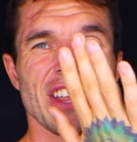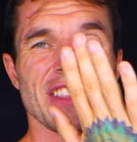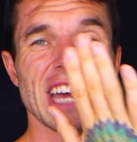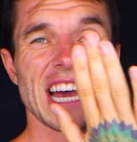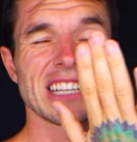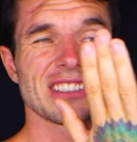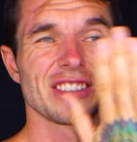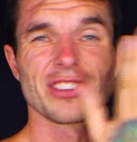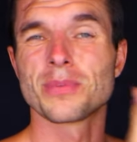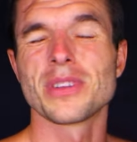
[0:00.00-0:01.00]
that
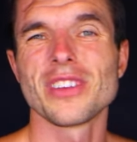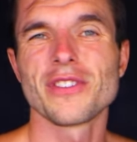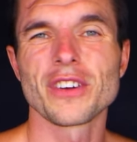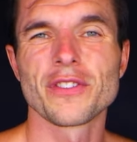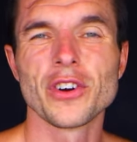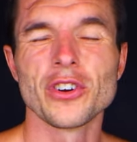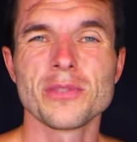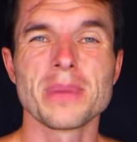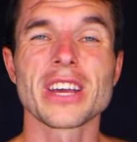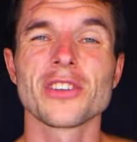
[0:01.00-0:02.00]
specific
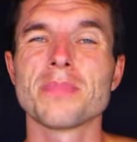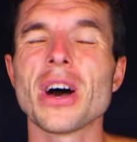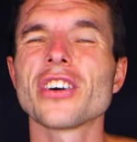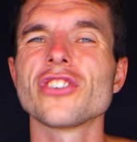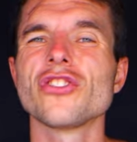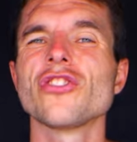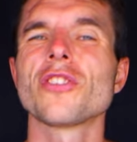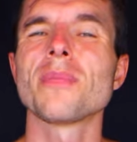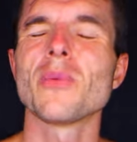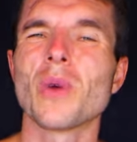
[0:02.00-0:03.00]
food because burgers used to
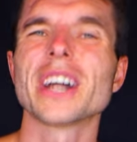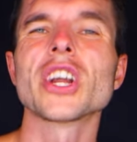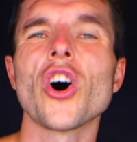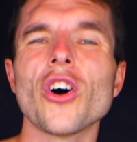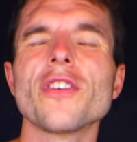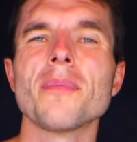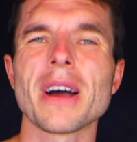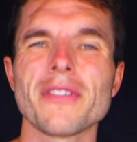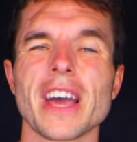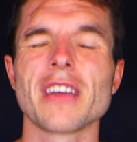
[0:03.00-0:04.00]
be one of
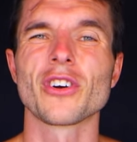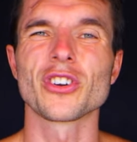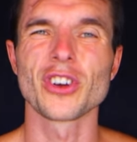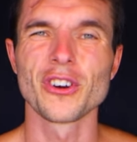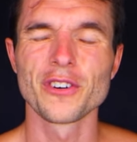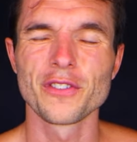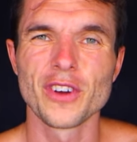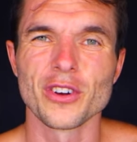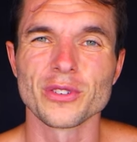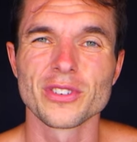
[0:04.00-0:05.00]
my favorite
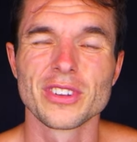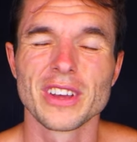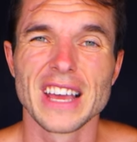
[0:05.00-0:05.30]
foods,